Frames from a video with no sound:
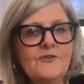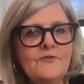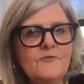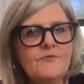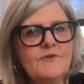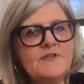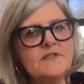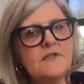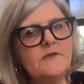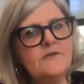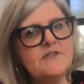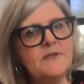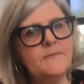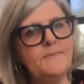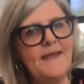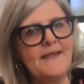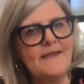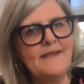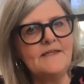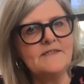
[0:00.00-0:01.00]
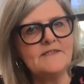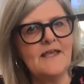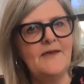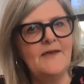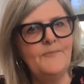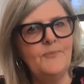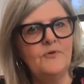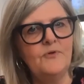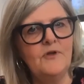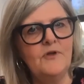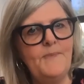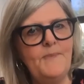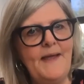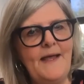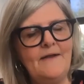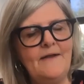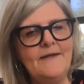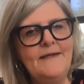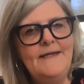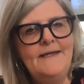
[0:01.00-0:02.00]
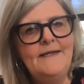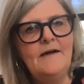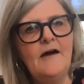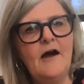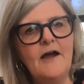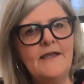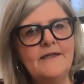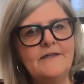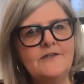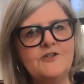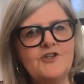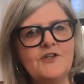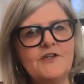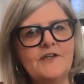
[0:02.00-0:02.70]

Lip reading: The reason I use the bank example about ING